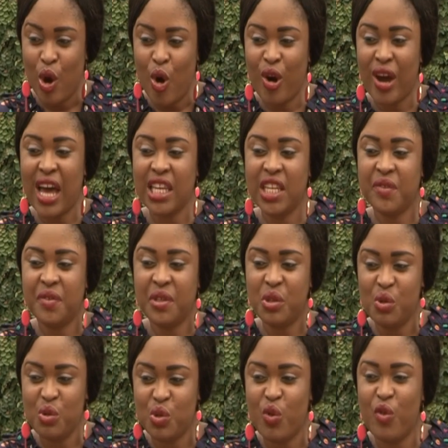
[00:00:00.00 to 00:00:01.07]
Oga
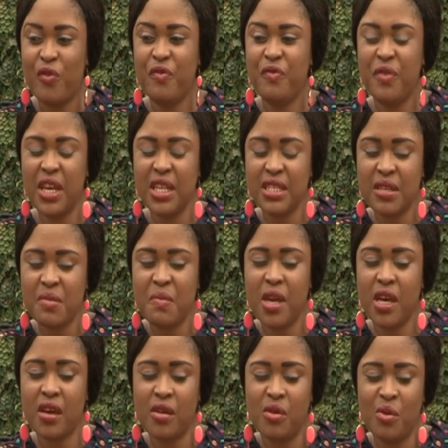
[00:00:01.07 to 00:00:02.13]
Livinus go fit
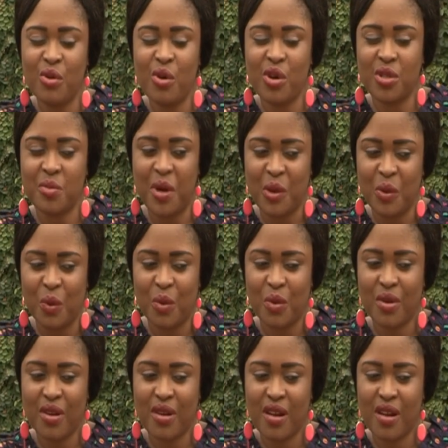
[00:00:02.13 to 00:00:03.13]
make good husband, oh.